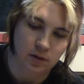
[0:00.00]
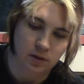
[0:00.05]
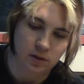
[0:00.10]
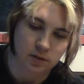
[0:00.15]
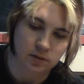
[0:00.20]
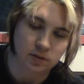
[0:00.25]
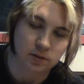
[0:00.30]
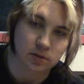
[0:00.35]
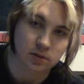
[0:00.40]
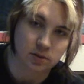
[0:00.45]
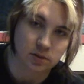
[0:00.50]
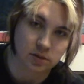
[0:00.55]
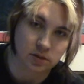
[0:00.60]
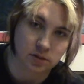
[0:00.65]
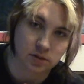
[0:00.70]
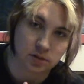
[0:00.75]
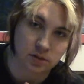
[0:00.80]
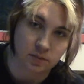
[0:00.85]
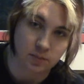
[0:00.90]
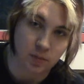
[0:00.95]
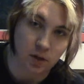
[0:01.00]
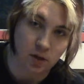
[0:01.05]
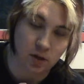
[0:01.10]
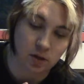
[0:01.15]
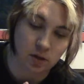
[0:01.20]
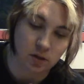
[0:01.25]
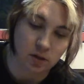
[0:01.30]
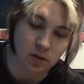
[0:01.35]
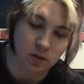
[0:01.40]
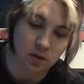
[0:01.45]
This is just a
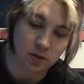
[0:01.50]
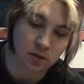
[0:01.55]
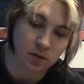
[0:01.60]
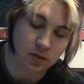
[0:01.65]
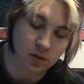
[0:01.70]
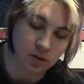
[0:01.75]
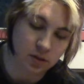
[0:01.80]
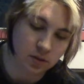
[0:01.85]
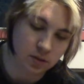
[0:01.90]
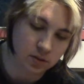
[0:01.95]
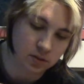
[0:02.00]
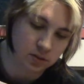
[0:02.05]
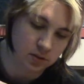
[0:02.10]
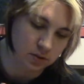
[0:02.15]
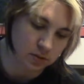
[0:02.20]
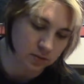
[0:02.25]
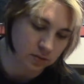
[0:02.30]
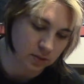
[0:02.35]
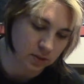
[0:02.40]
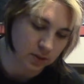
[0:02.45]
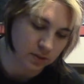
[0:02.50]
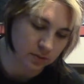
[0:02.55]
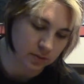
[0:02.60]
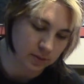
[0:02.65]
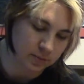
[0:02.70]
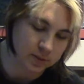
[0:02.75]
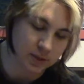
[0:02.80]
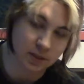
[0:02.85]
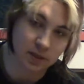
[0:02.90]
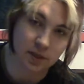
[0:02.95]
ball, so when it
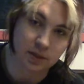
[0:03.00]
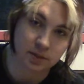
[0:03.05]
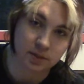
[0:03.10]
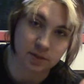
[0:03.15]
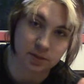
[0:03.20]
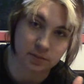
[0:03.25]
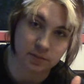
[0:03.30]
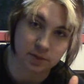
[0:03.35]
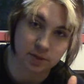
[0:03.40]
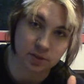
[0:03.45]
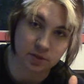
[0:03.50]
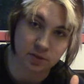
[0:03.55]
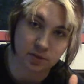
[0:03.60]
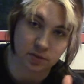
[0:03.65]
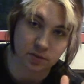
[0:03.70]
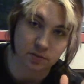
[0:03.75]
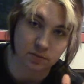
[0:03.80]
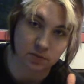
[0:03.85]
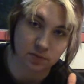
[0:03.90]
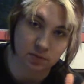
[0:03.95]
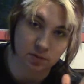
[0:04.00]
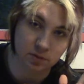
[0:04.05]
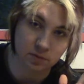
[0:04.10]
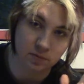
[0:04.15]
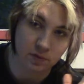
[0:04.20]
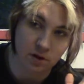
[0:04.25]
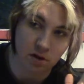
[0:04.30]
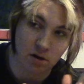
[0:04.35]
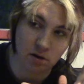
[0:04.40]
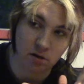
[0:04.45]
rubs against them, it's just a roller
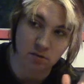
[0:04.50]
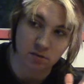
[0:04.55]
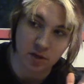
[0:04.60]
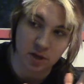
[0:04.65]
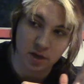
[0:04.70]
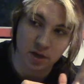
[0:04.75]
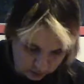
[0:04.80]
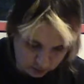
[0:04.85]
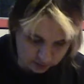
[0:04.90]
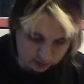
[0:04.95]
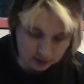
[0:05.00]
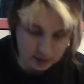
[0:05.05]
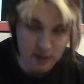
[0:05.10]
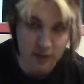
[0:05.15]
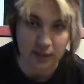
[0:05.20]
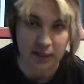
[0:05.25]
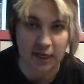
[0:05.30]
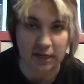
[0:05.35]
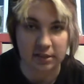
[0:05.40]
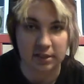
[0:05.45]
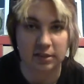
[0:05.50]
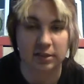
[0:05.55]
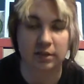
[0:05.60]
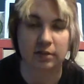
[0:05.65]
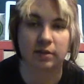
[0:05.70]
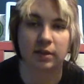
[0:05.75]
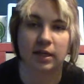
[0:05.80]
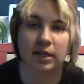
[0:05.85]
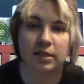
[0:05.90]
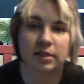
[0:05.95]
ball. The elastic
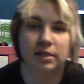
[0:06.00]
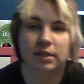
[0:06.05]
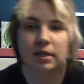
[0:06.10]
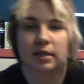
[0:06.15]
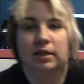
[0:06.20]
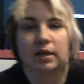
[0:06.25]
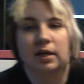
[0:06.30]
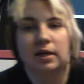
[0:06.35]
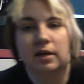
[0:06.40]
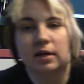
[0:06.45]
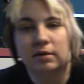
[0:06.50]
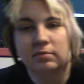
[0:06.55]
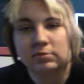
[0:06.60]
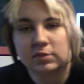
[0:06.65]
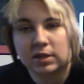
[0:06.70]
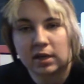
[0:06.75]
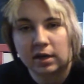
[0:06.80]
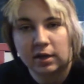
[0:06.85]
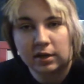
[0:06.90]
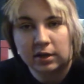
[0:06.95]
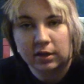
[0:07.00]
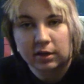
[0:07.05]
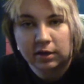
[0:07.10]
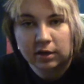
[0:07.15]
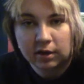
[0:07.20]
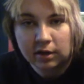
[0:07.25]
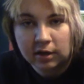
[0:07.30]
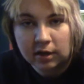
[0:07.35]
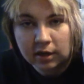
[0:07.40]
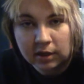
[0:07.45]
lacing that comes on
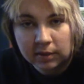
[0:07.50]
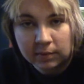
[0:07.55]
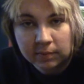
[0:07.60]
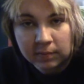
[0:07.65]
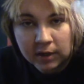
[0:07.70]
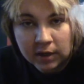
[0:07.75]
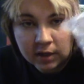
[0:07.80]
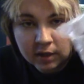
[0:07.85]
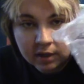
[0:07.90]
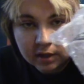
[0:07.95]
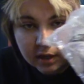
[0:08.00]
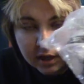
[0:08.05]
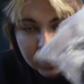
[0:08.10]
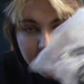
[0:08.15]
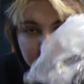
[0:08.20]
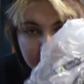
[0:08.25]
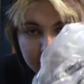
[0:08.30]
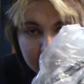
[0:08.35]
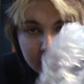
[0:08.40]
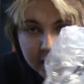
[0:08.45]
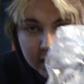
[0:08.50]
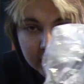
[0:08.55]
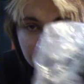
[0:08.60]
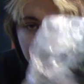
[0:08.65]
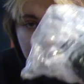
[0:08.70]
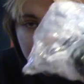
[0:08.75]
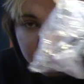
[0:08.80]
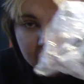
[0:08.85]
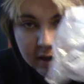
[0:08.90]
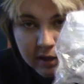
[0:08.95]
your Area
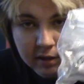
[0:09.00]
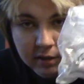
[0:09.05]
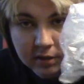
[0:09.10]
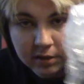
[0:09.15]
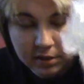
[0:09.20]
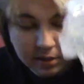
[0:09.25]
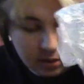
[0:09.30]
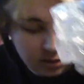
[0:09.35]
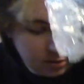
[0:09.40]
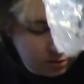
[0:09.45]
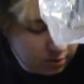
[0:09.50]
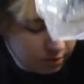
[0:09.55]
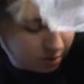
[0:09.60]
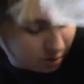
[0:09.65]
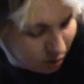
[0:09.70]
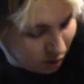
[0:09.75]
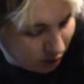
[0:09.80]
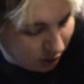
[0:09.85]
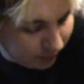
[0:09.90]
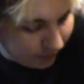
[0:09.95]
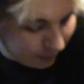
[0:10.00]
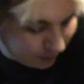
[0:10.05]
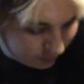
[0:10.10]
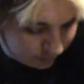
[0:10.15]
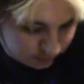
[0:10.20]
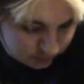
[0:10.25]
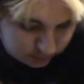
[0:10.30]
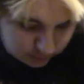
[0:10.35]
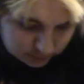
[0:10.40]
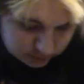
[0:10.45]
Heritage tall
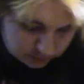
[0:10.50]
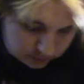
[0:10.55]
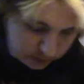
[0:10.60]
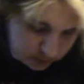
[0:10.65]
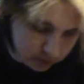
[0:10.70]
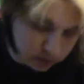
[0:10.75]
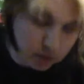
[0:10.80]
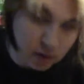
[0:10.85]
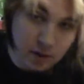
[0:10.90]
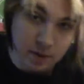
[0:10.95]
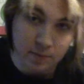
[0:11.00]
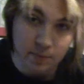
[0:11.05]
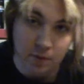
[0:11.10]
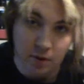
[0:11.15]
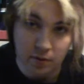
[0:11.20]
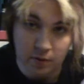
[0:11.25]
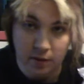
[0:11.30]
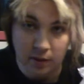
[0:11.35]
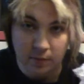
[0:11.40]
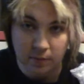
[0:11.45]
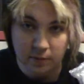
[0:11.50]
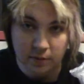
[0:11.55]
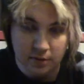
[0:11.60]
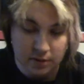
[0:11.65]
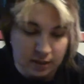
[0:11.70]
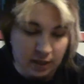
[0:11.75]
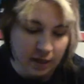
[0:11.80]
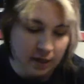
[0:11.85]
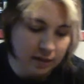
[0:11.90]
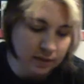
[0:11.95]
boots, which are broken on both
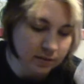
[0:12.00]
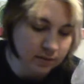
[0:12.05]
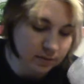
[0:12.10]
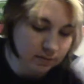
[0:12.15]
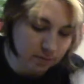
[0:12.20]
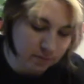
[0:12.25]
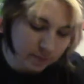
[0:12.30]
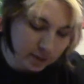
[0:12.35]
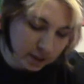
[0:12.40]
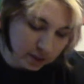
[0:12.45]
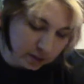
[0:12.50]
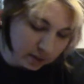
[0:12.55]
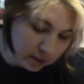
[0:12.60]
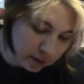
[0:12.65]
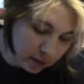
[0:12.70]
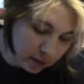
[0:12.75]
sides for me.